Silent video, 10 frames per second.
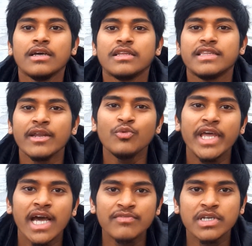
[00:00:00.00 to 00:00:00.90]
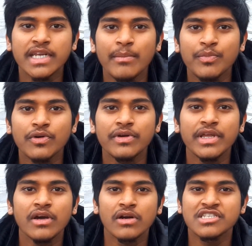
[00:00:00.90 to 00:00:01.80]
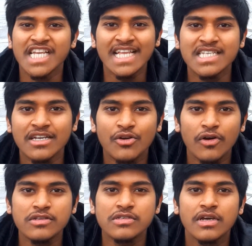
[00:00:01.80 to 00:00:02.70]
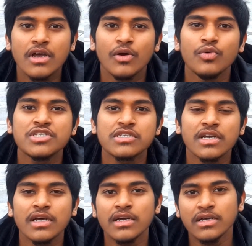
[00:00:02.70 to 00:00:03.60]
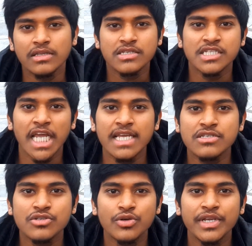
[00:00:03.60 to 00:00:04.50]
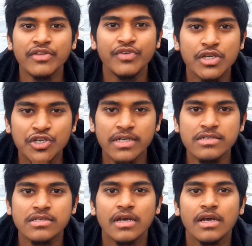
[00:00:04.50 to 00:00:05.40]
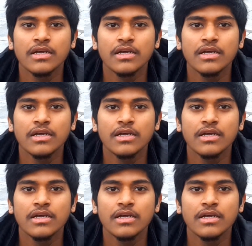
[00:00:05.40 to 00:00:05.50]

Then we have the temporary or changing cost, which change to individuals,